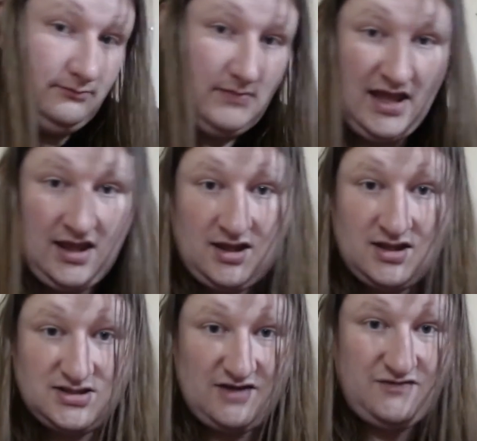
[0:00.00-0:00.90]

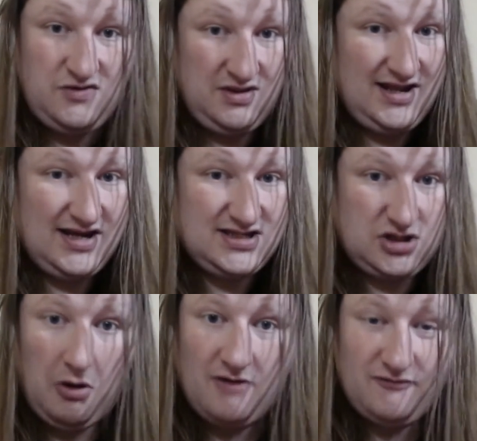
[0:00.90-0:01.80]
And if you can get it to
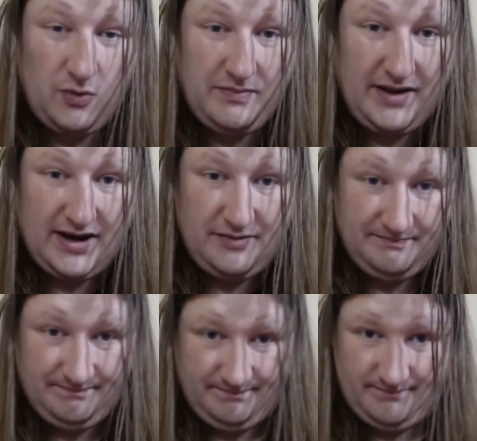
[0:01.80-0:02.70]
go off for 1 mana,
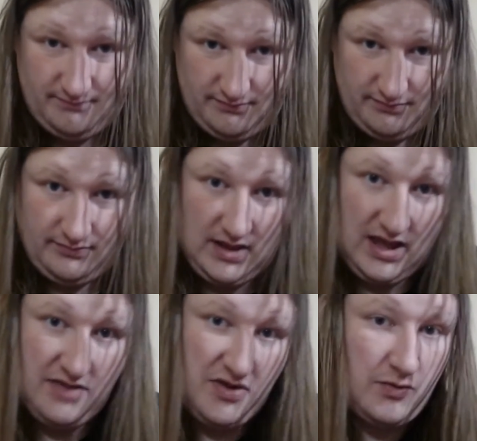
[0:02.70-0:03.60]

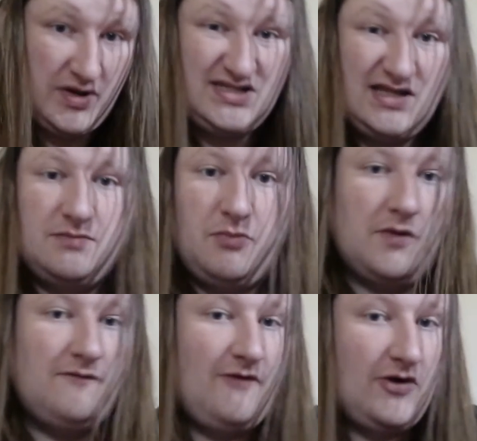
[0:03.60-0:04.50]
and then reset the board
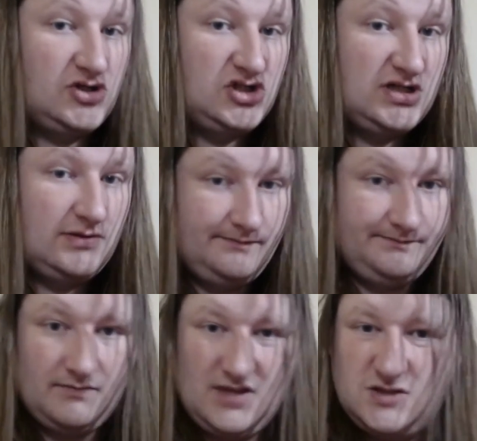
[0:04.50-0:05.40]
first,
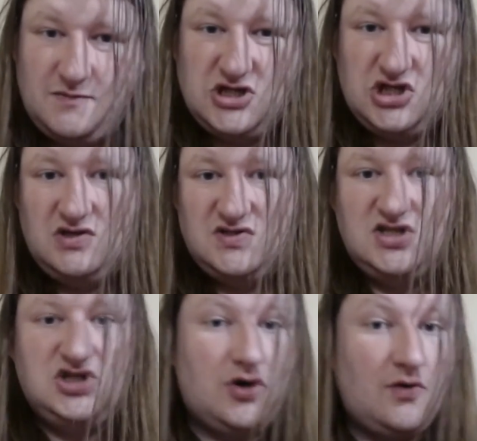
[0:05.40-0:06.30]
especially
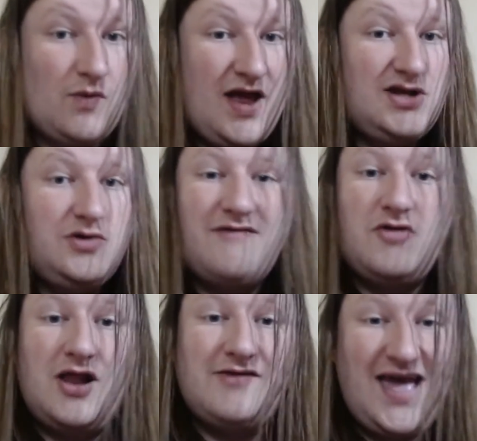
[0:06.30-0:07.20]
since you're in red, you have a
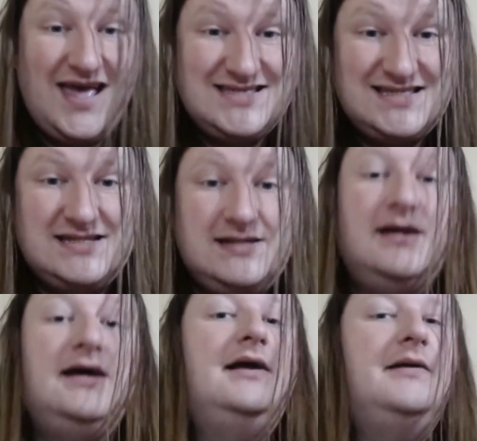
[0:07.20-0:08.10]
lot of haste,
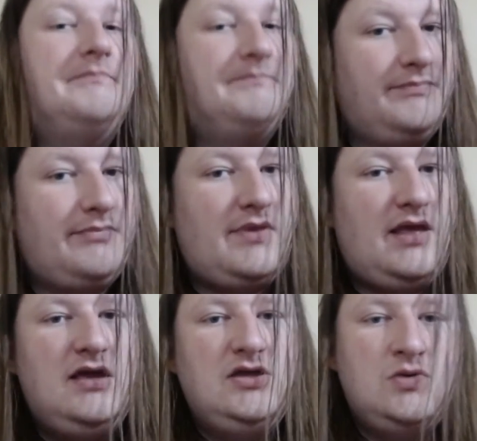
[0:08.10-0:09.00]

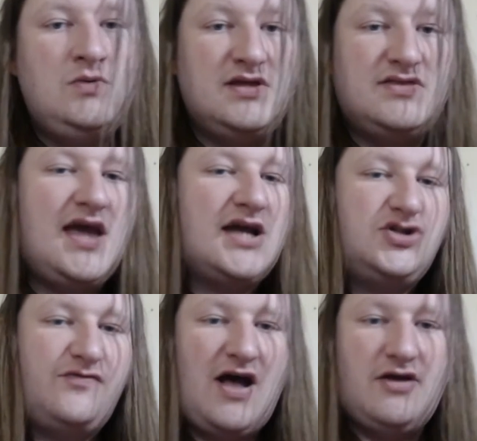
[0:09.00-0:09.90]
you can get the extra
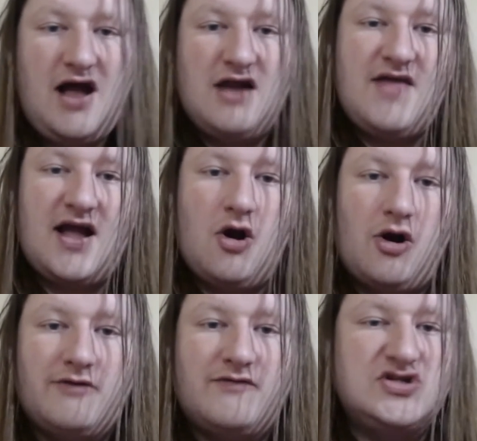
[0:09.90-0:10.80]
value out of that
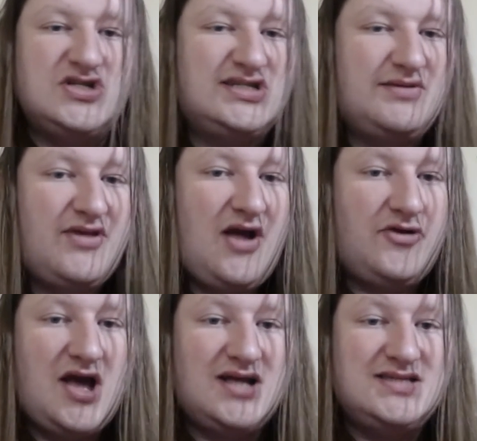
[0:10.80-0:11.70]
card versus some of the other
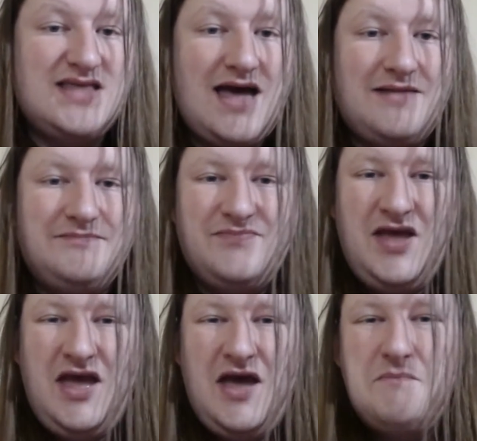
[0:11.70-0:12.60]
decks that
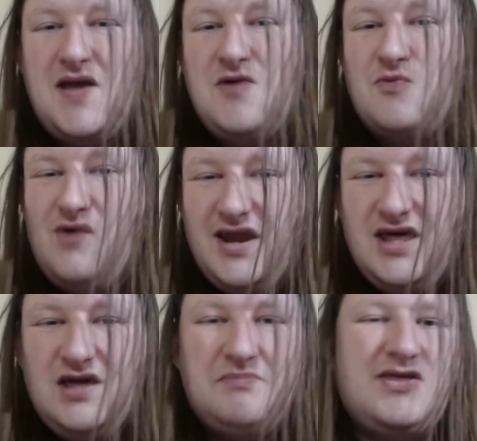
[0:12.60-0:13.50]
may run
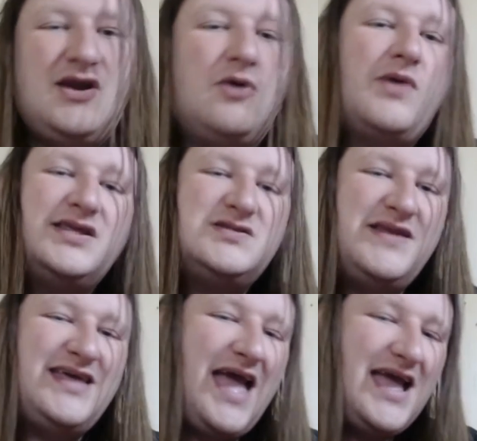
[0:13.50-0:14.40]
it, but they don't run as many
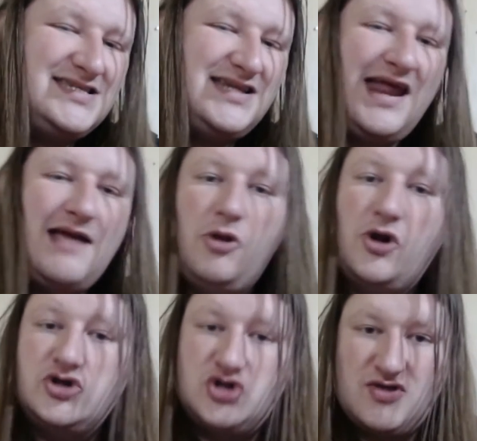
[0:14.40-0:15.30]
haste
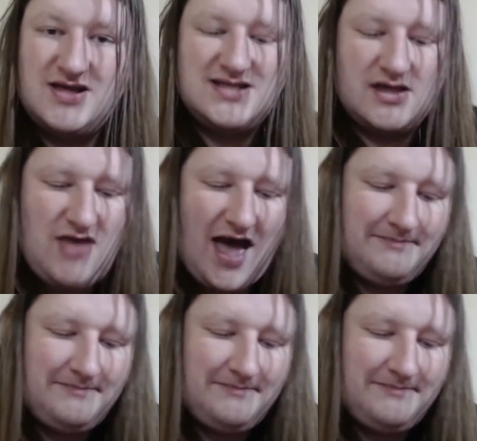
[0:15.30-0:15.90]
enablers or things like that.